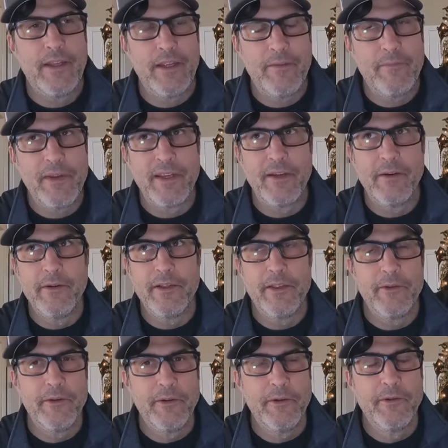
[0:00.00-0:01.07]
I've been going
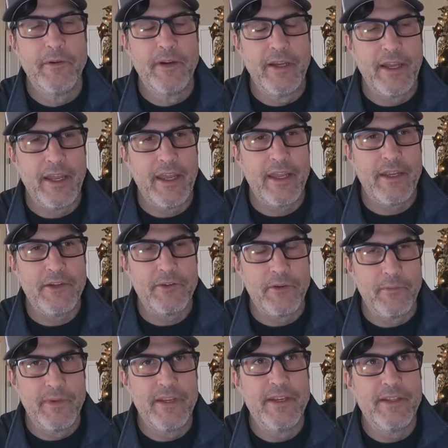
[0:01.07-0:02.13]
through a
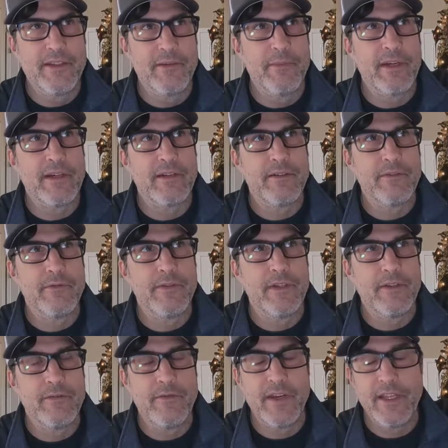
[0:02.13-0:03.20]
tremendous amount
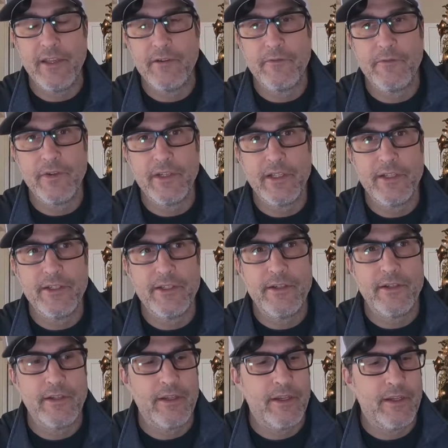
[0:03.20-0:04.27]
of video footage